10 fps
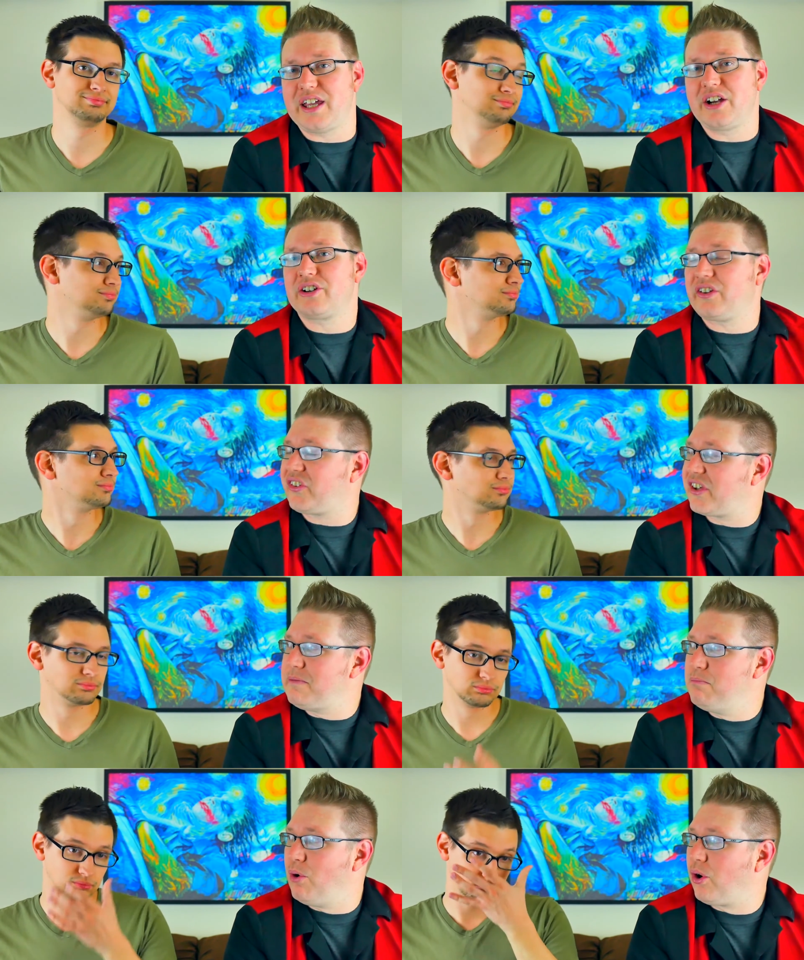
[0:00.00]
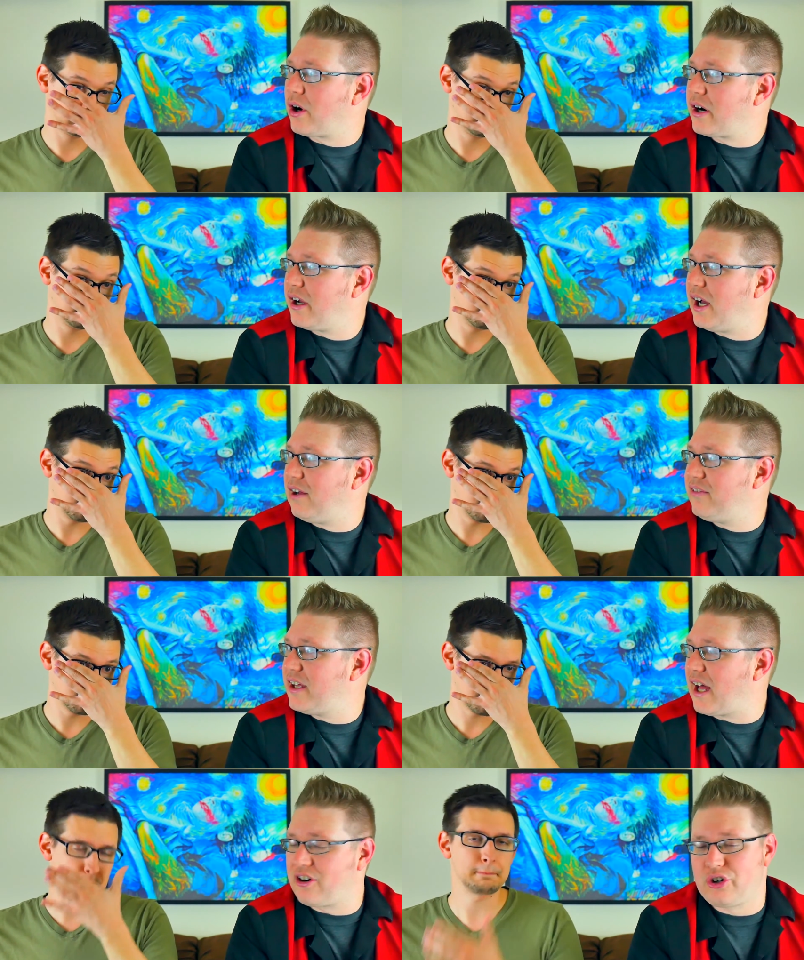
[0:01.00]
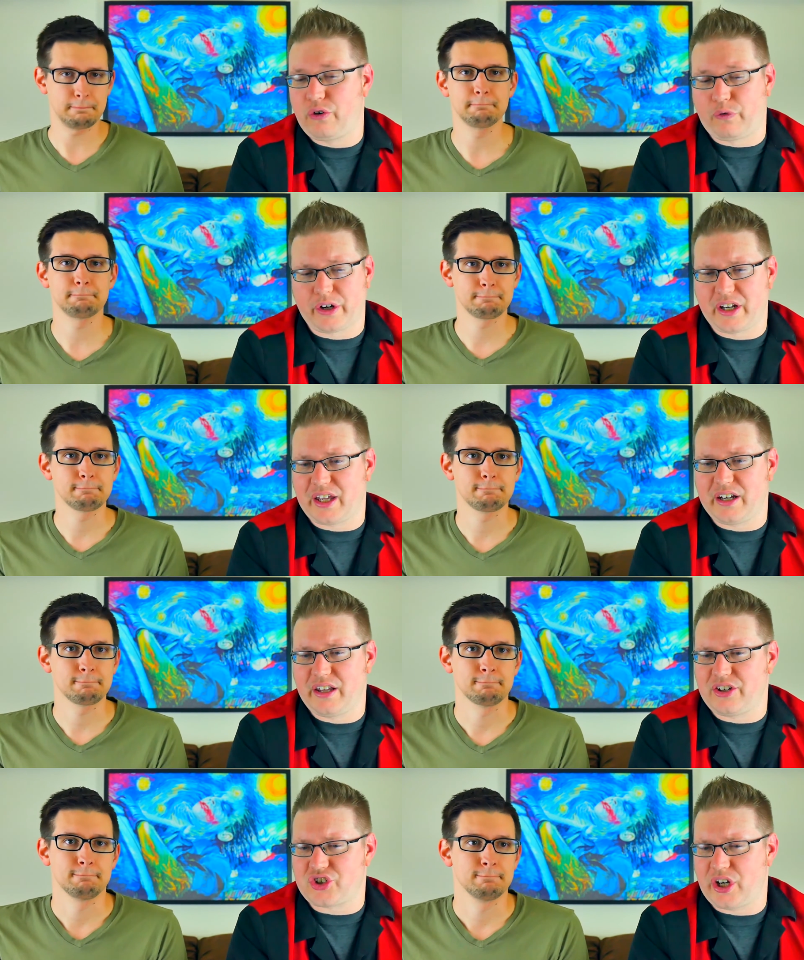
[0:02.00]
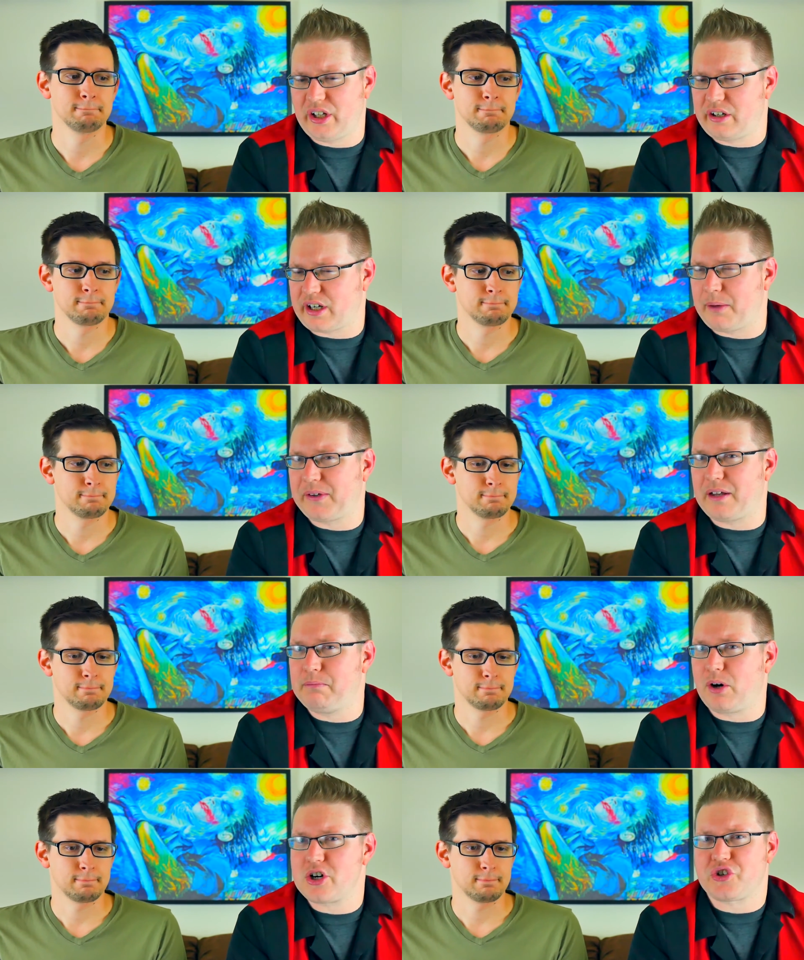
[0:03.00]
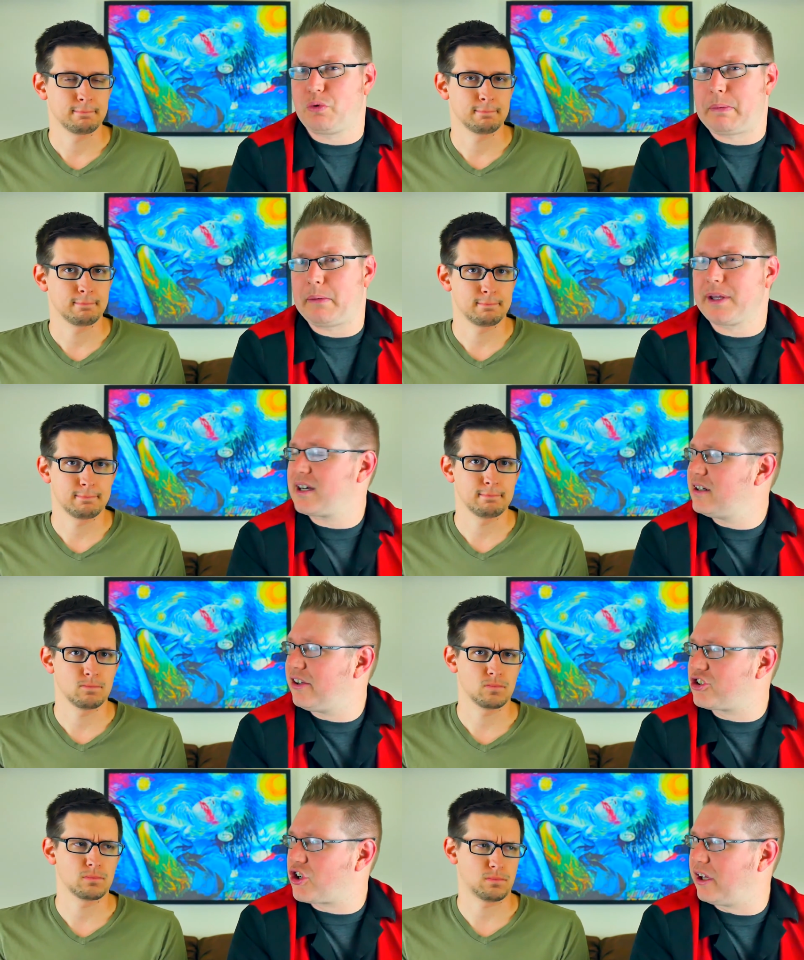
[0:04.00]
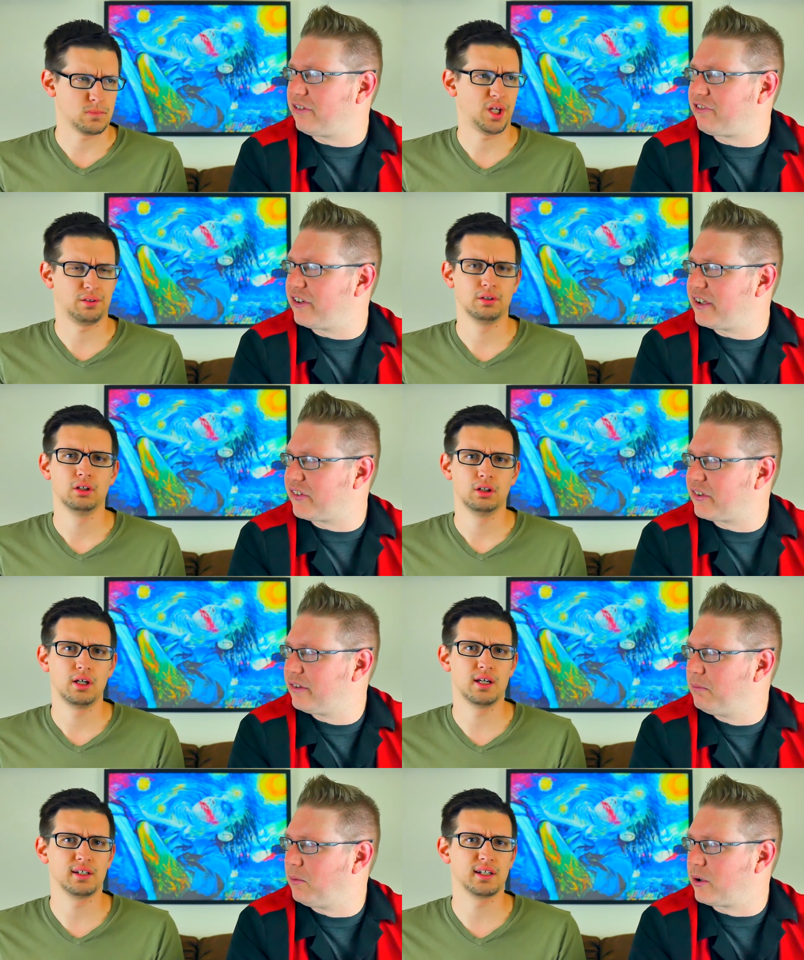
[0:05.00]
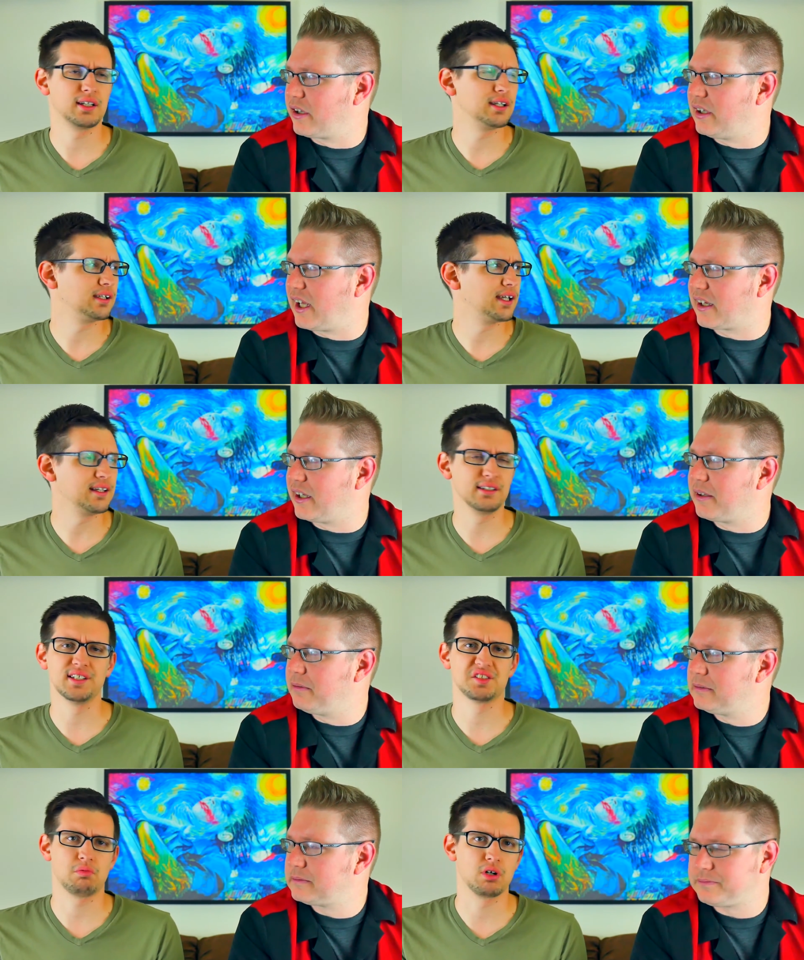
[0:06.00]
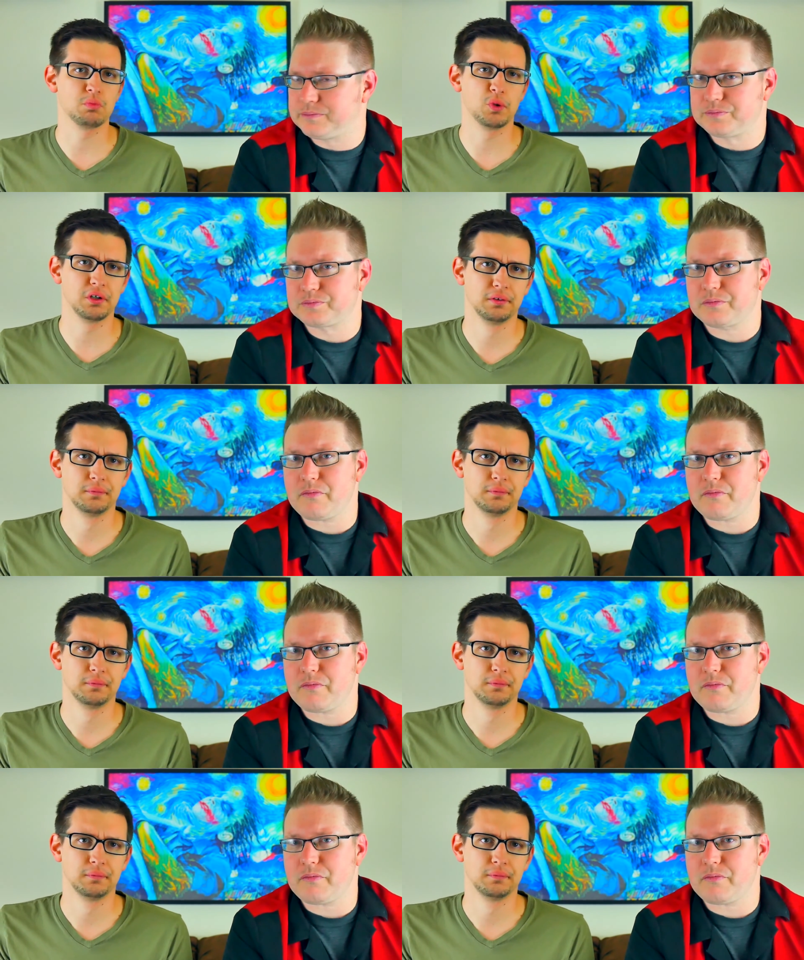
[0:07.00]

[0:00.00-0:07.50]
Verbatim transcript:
Speaker 1: Eager to see more of it. I don't mm-hmm. know if we're gonna get another trailer. It comes out in March, so we'll probably get another trailer for this uh, more yeah, than likely. At least one more.